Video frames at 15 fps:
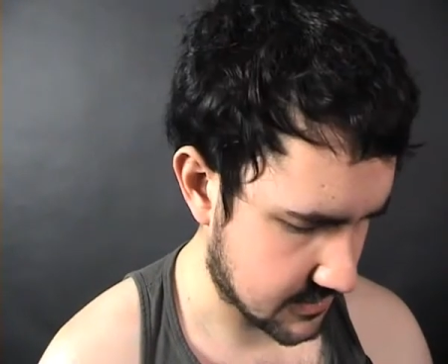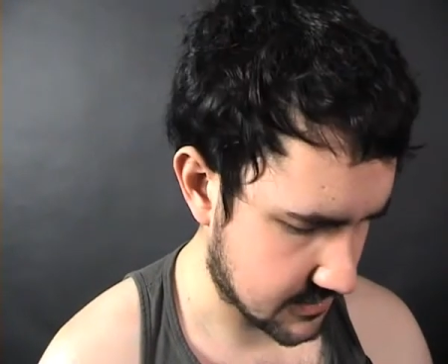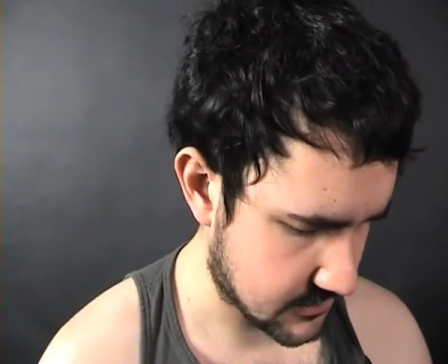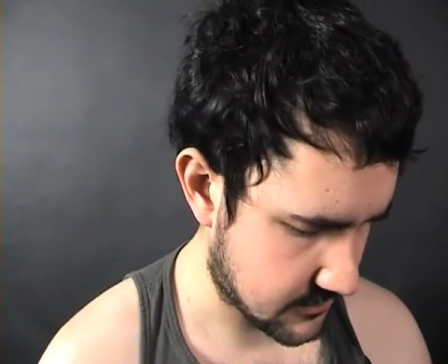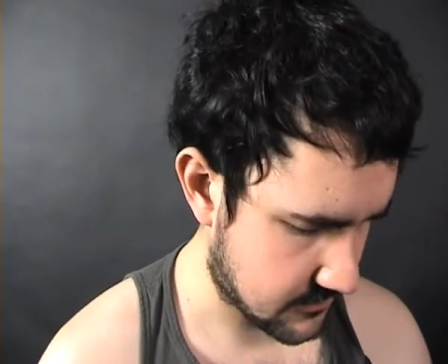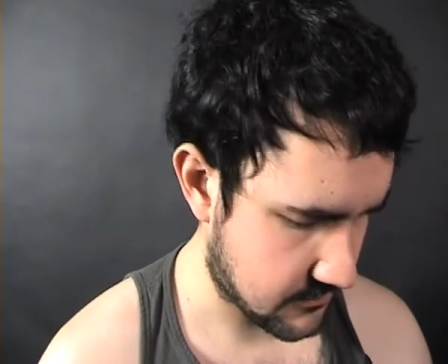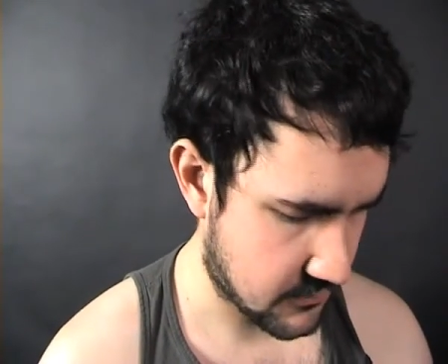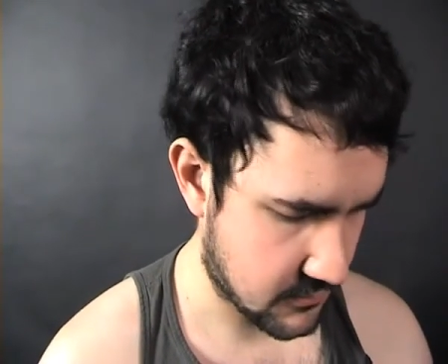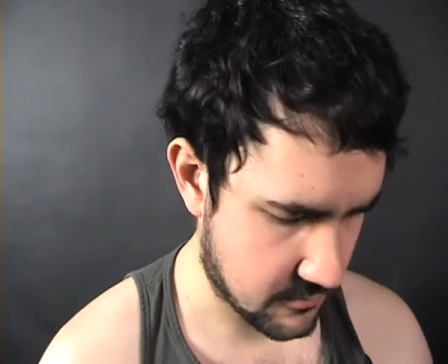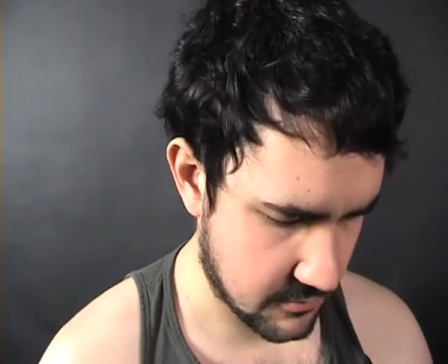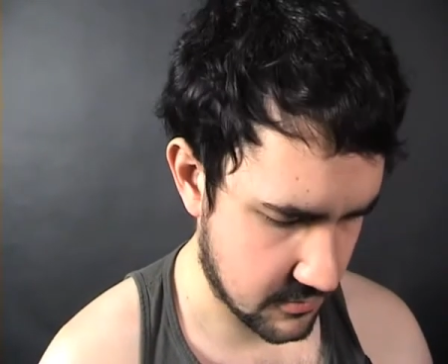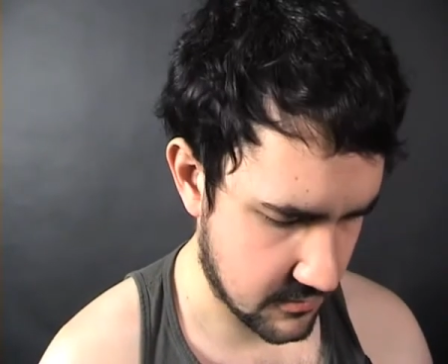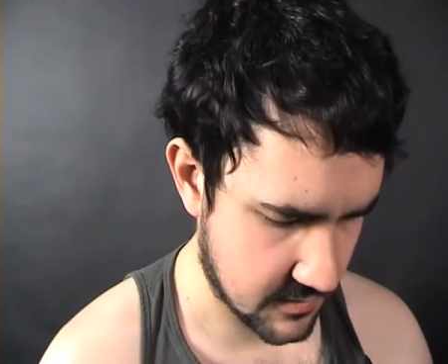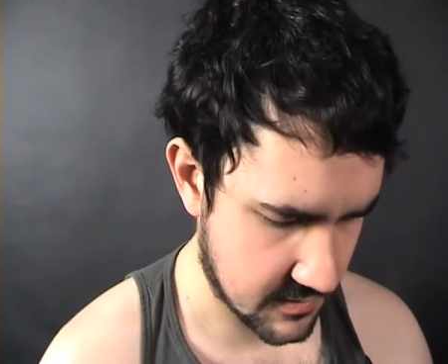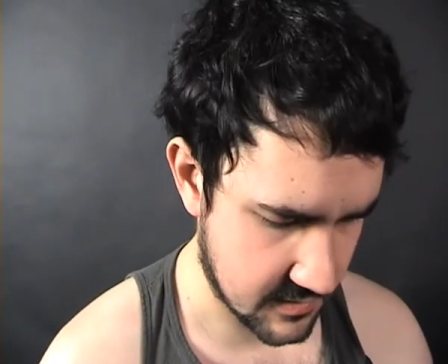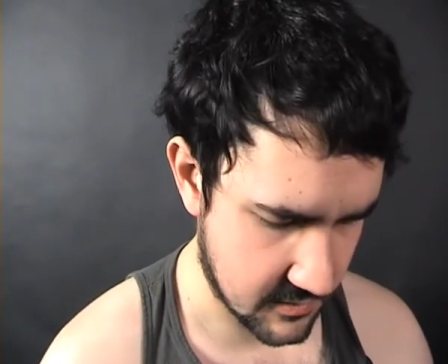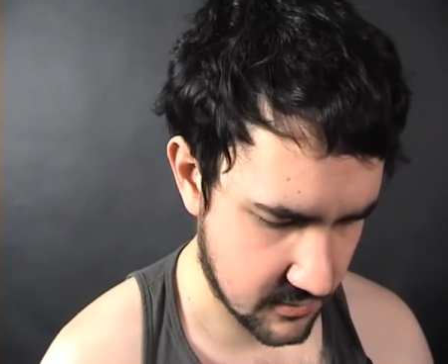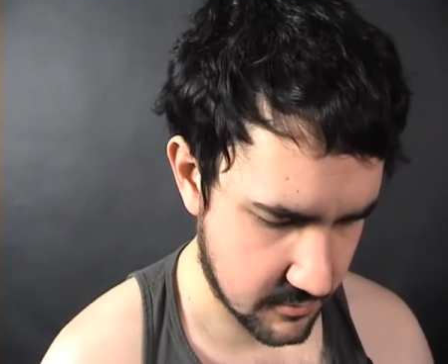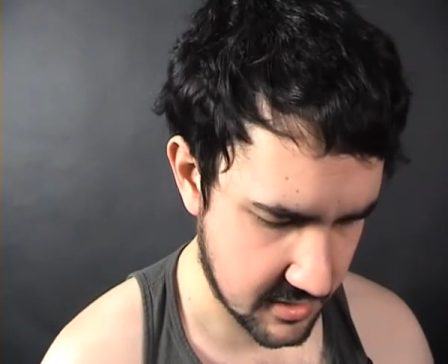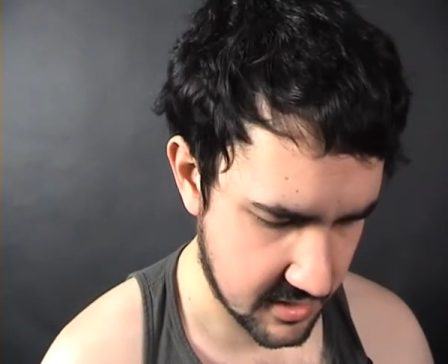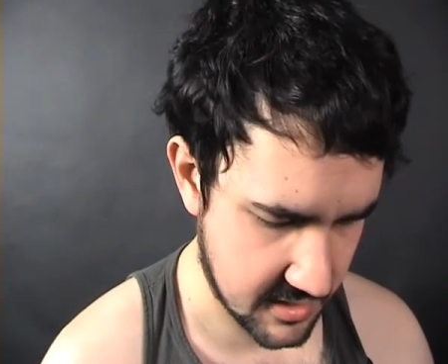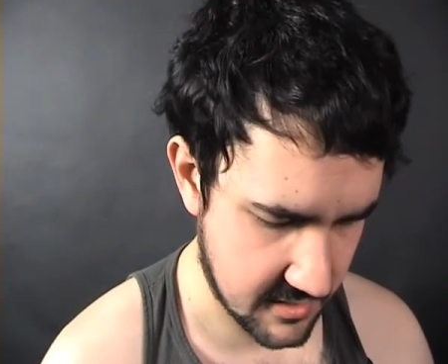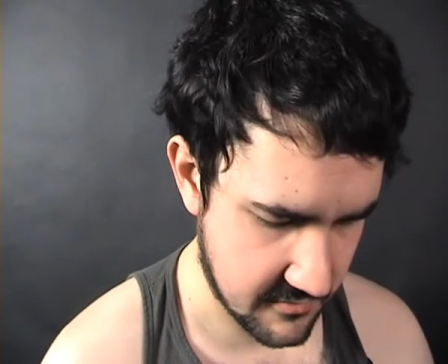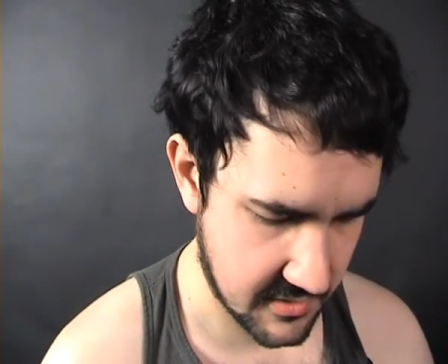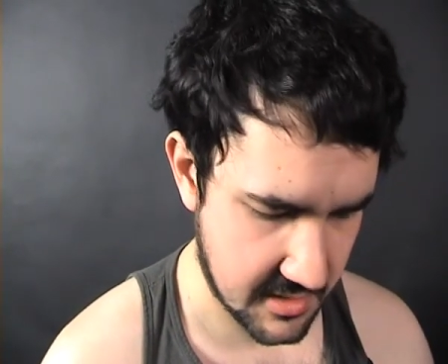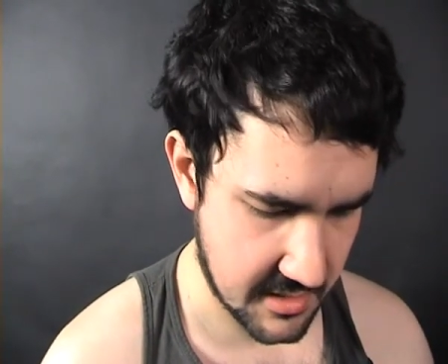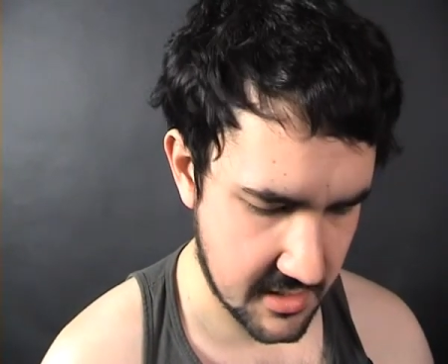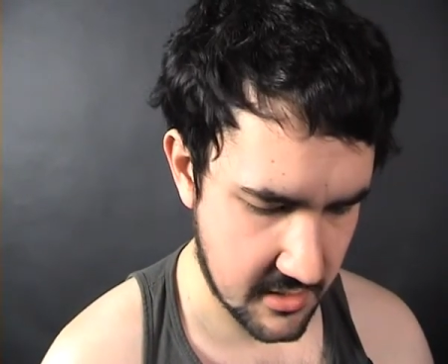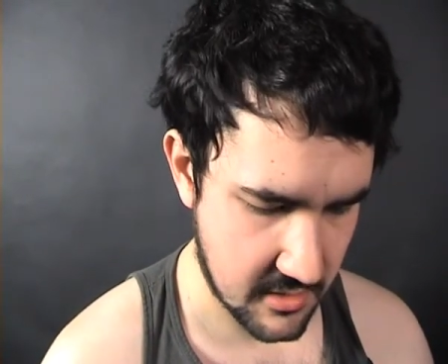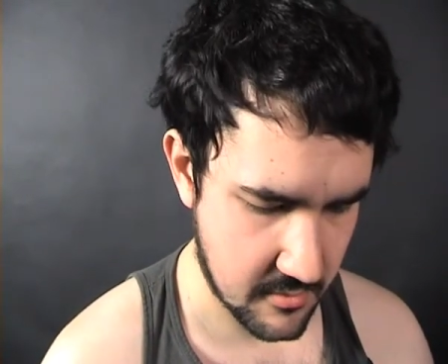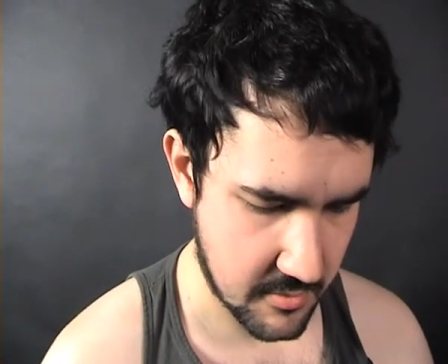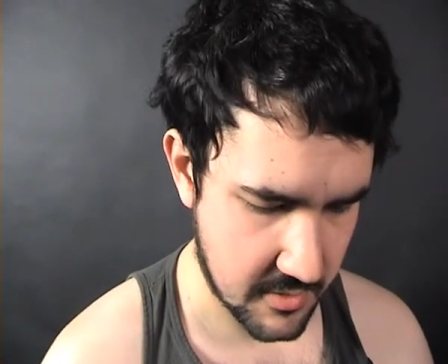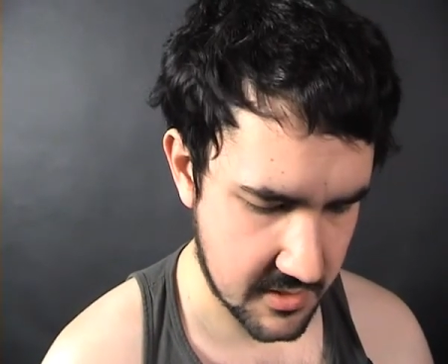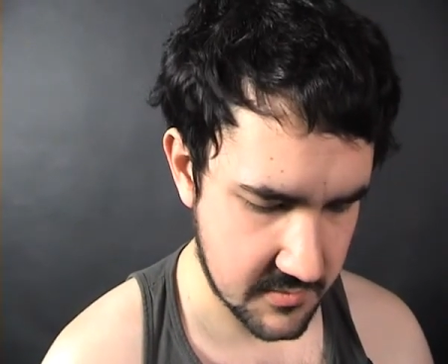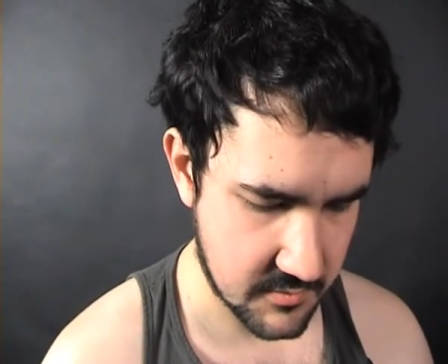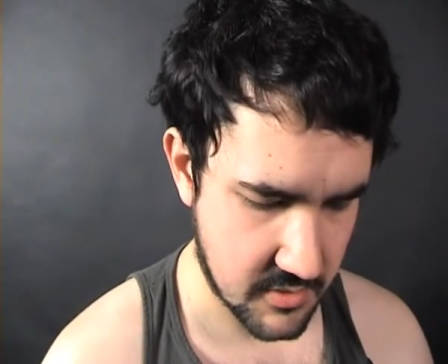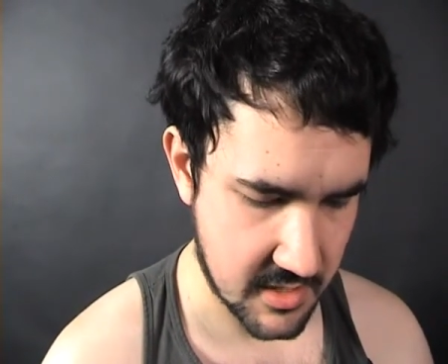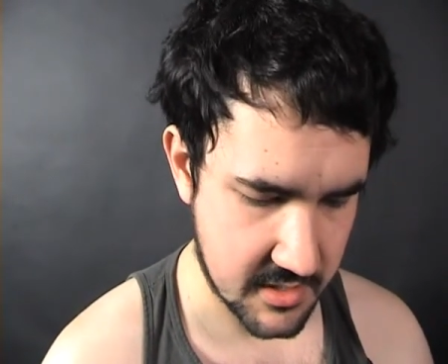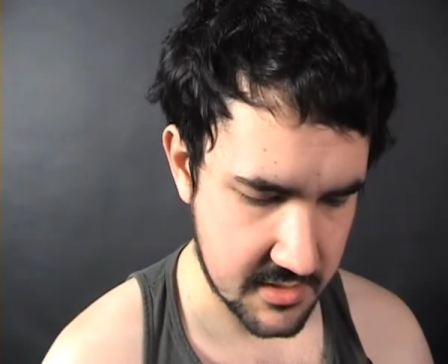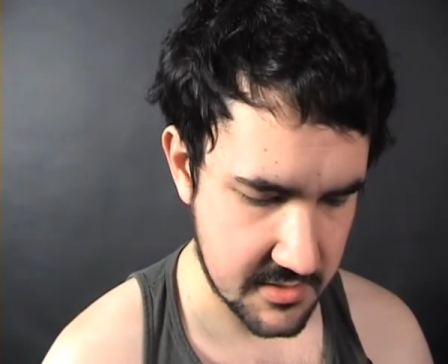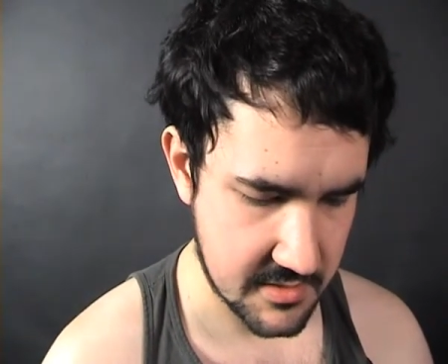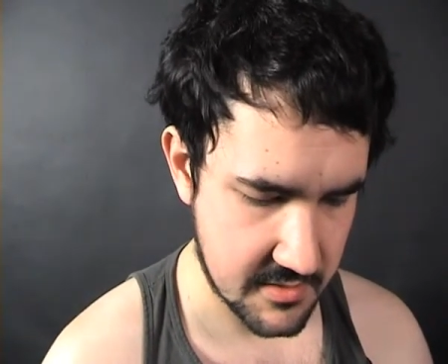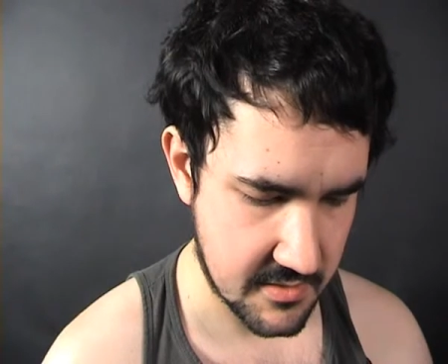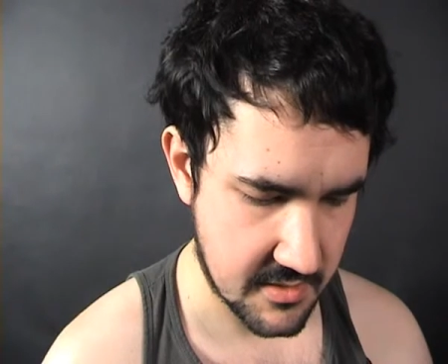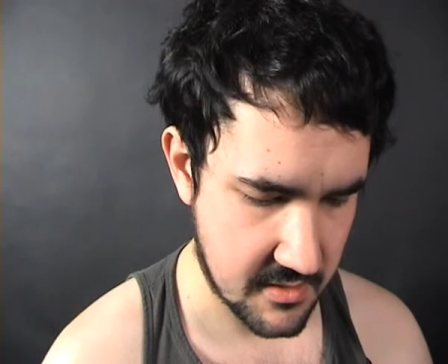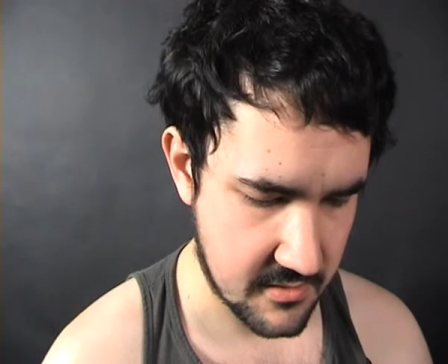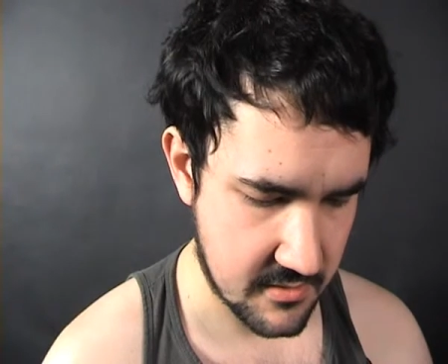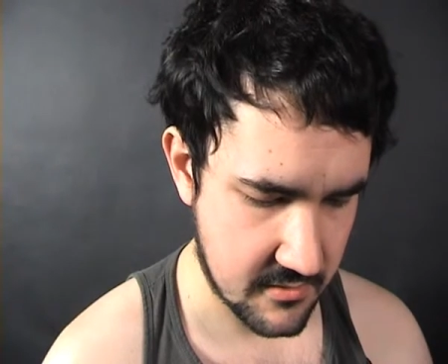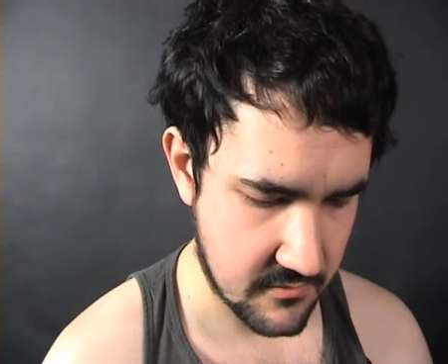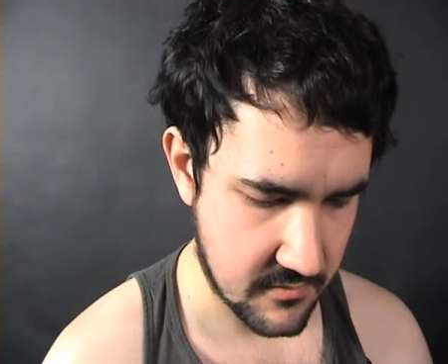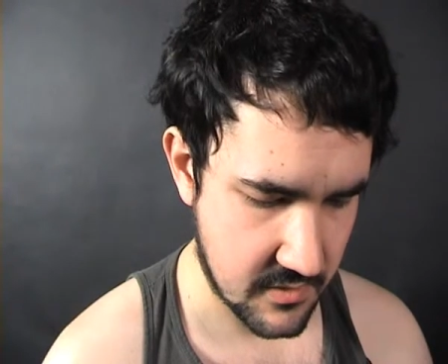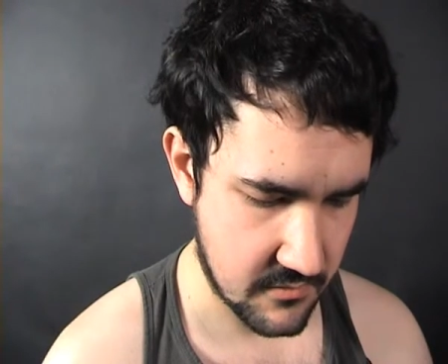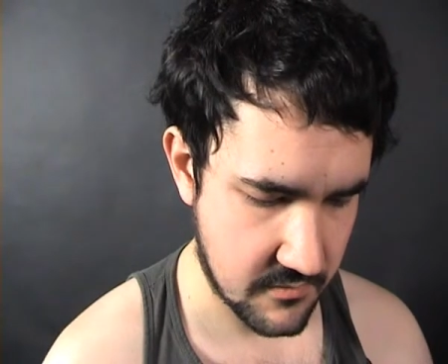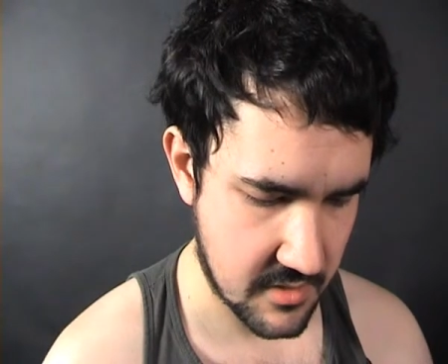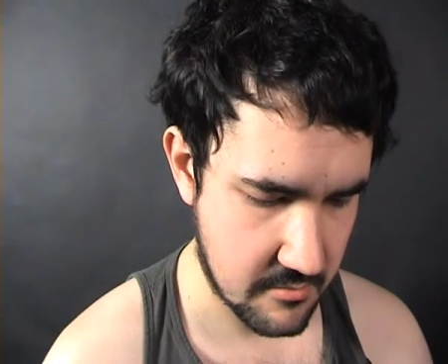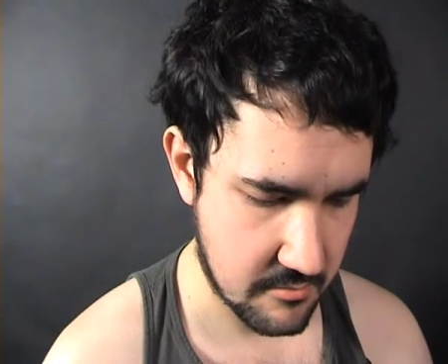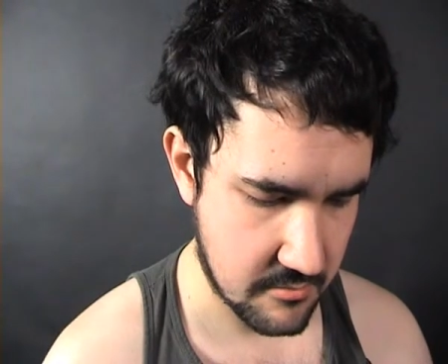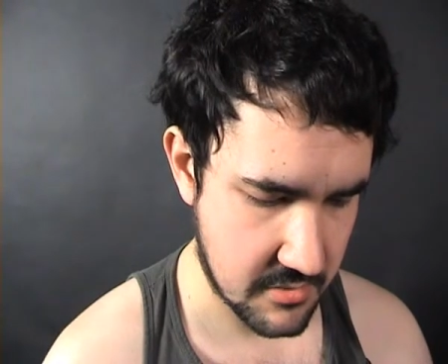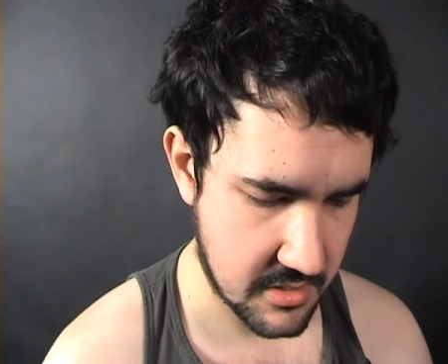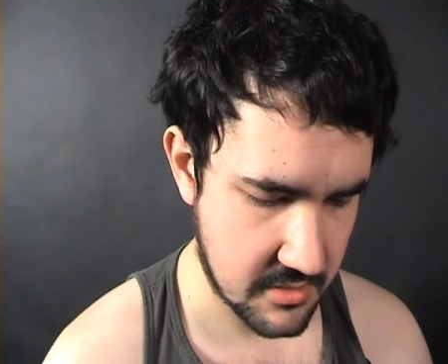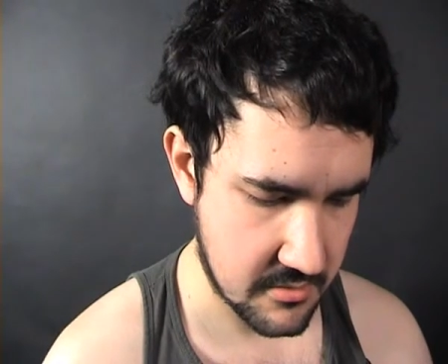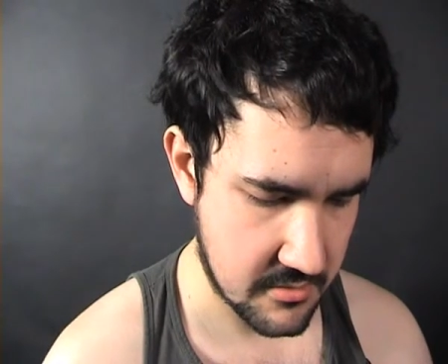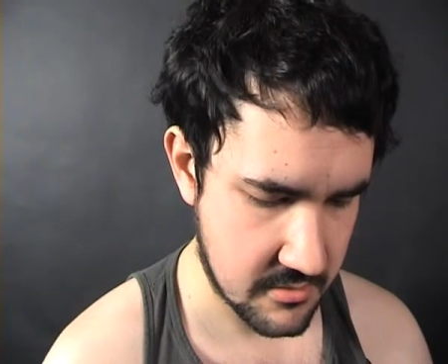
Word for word: to inform you that I will be leaving Gower Place practice at the end of November.